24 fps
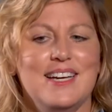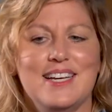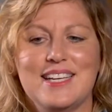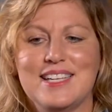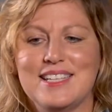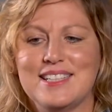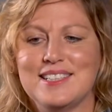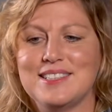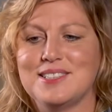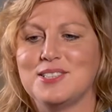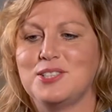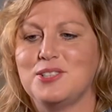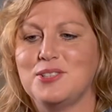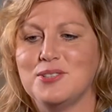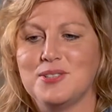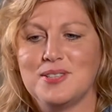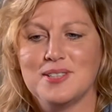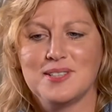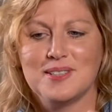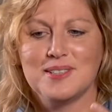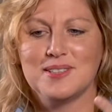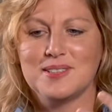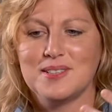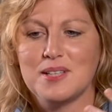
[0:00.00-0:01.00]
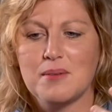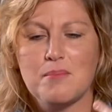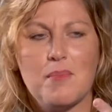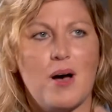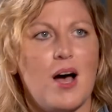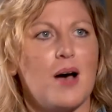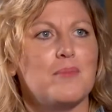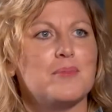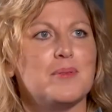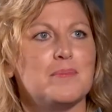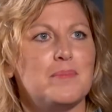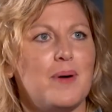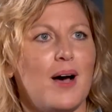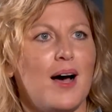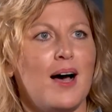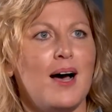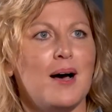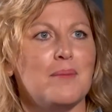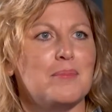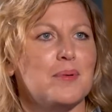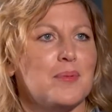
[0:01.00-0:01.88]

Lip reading: into the mom and pop.